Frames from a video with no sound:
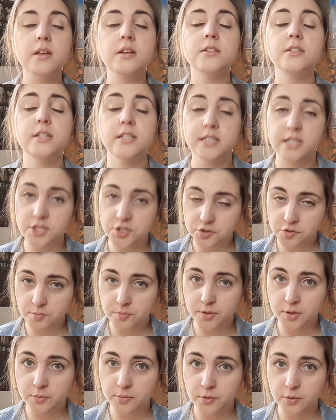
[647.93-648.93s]
to
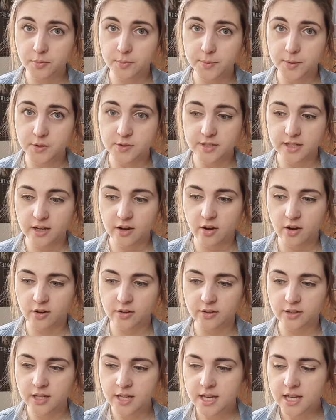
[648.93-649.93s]
distribute your music
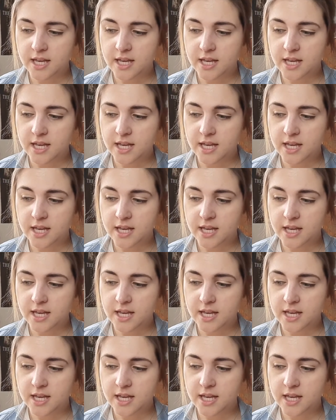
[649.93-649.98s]
on.